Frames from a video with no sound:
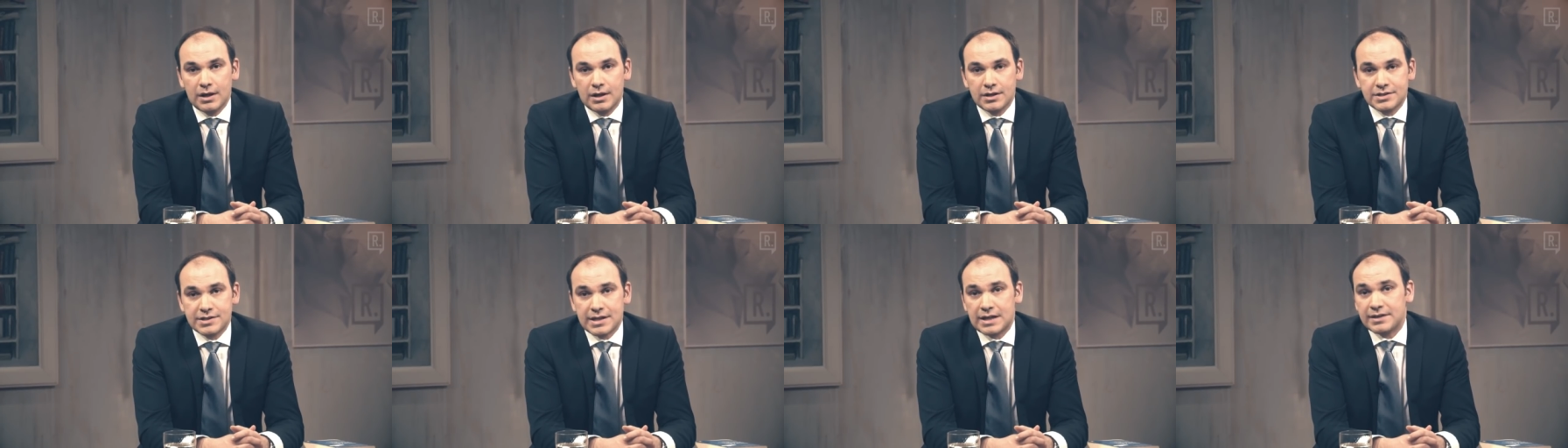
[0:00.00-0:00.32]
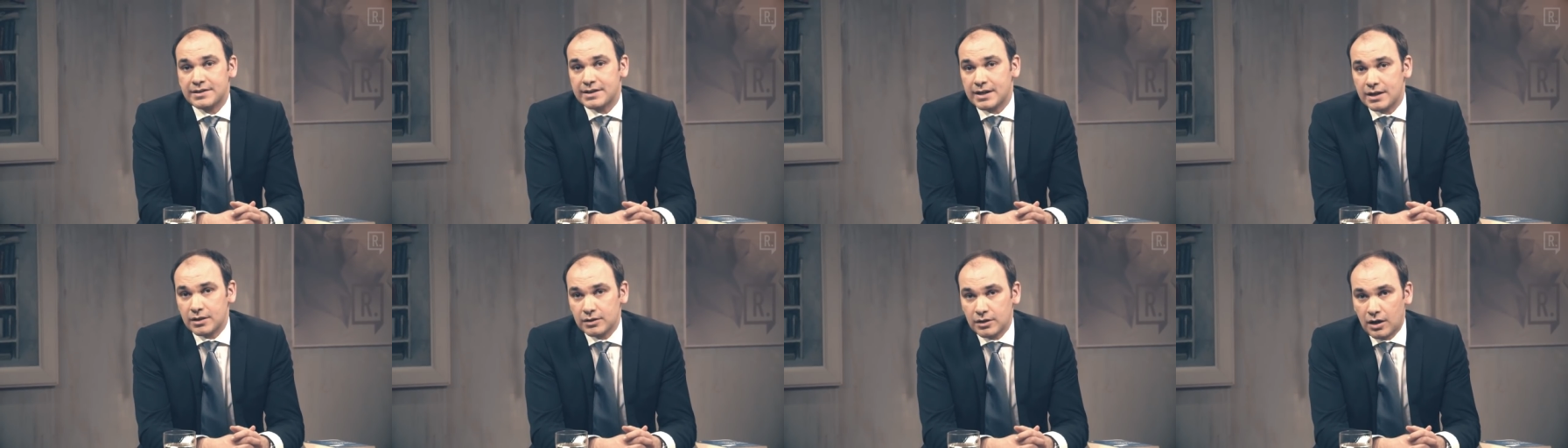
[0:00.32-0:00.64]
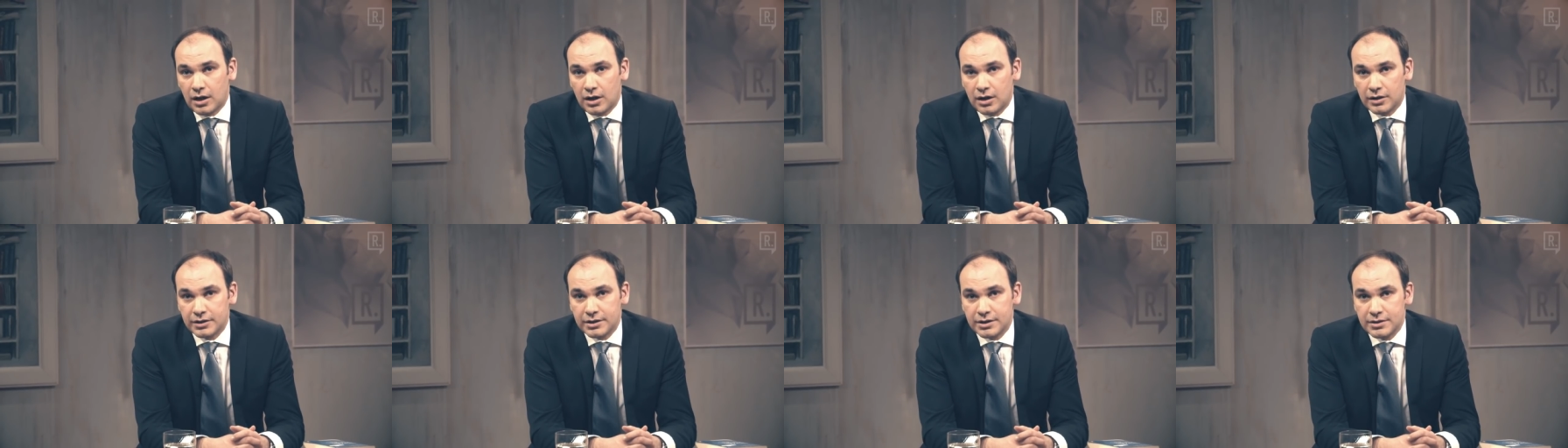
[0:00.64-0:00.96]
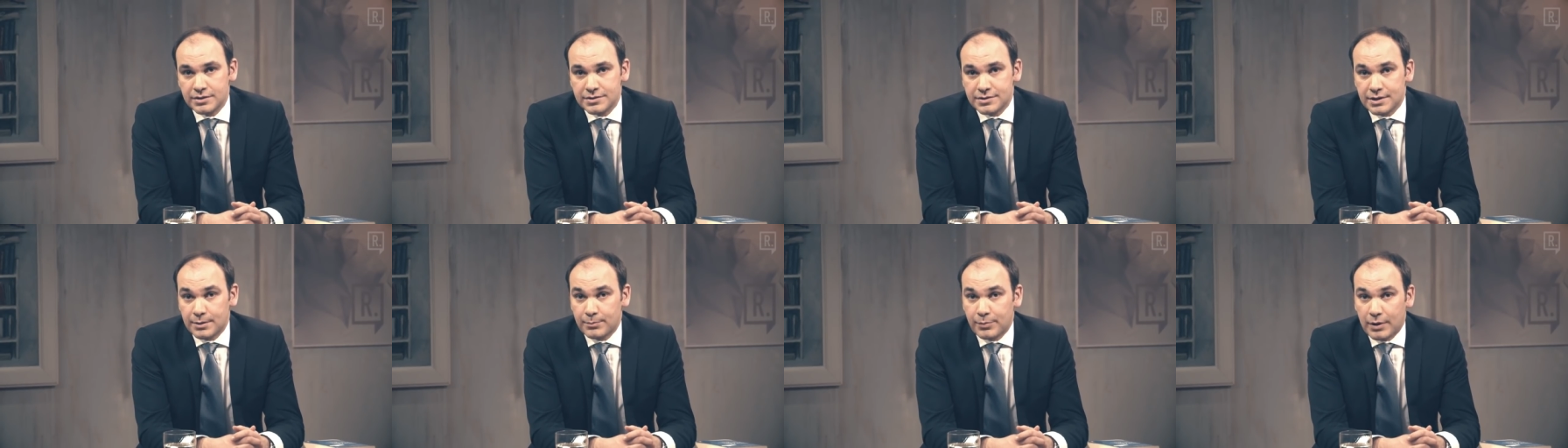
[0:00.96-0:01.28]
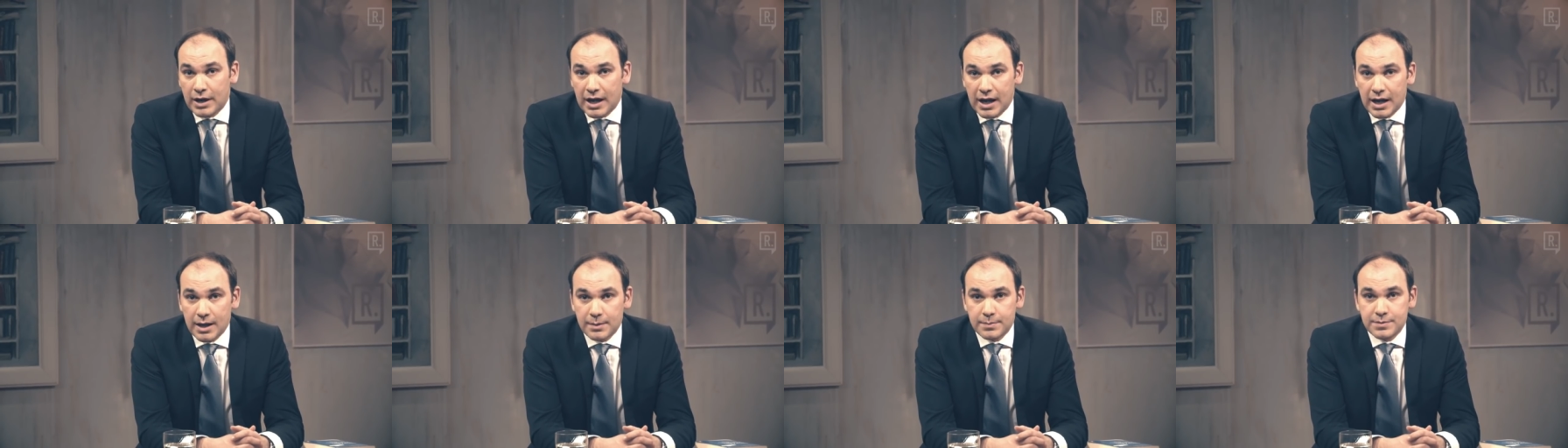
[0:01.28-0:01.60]
Sandel argues that
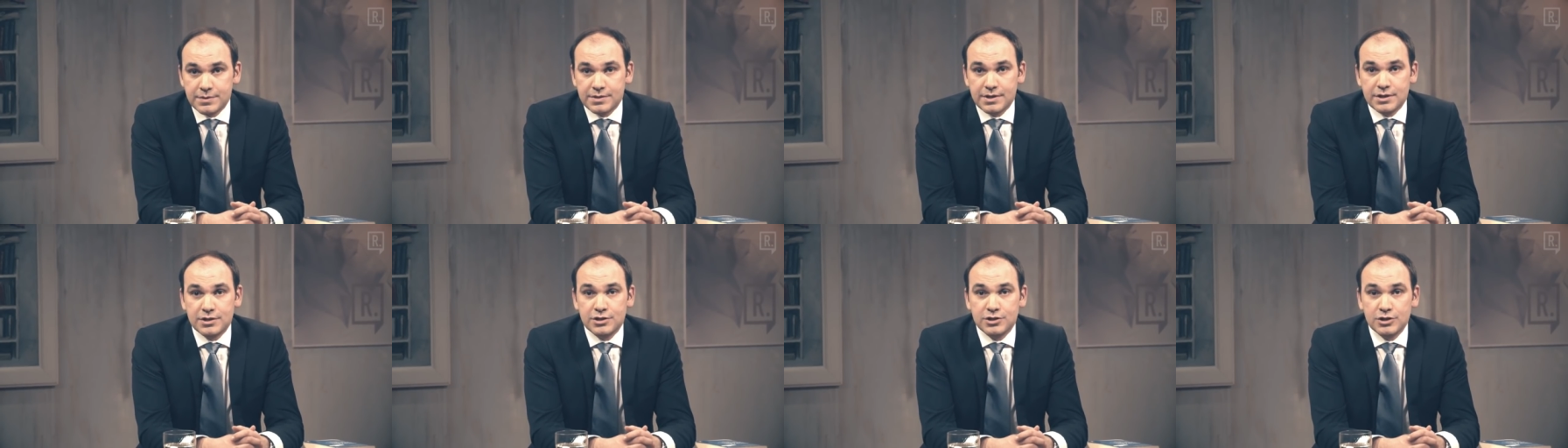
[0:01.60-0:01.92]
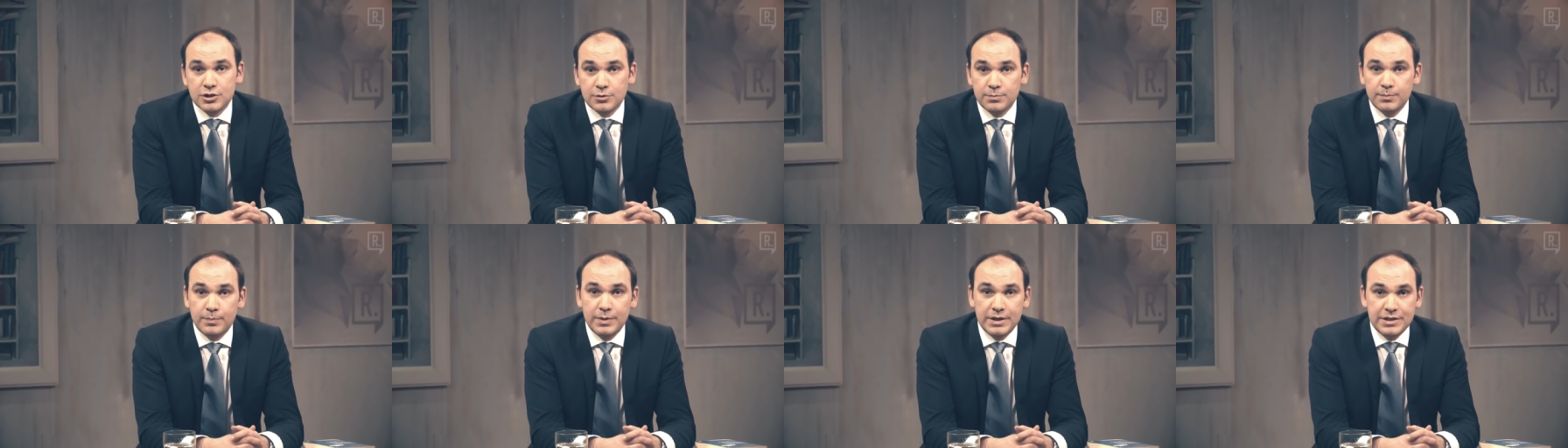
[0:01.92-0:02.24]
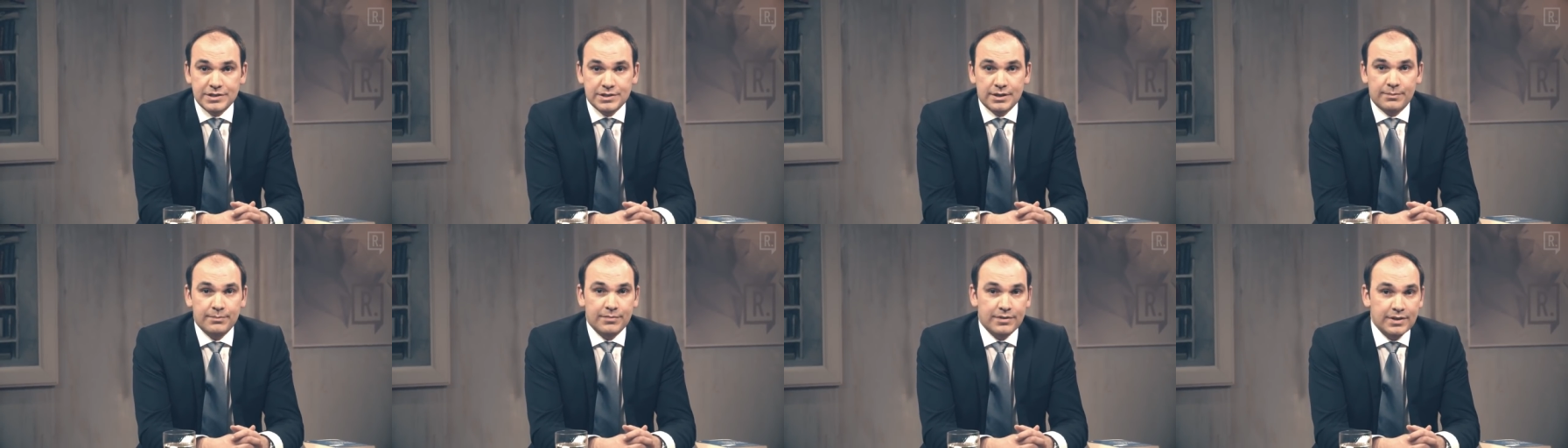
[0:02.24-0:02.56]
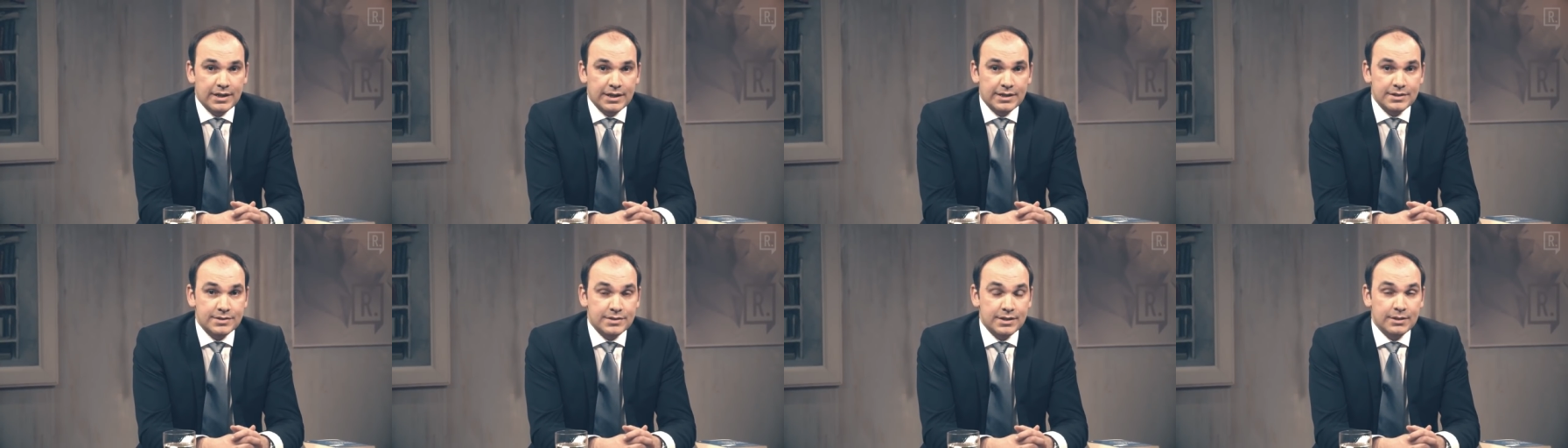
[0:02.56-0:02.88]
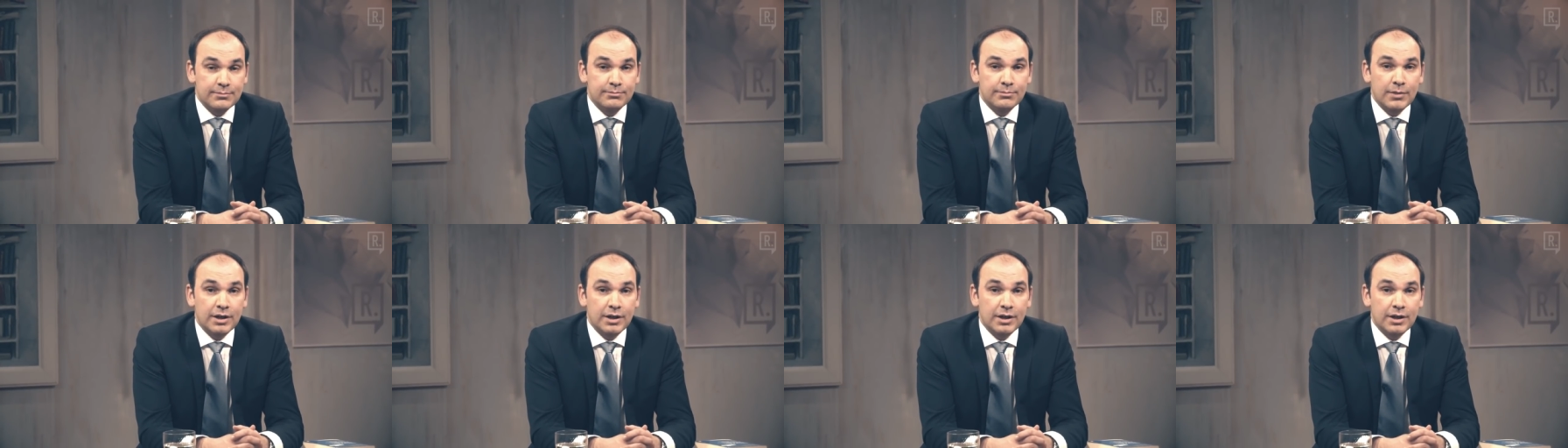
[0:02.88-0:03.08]
perhaps there should be some things that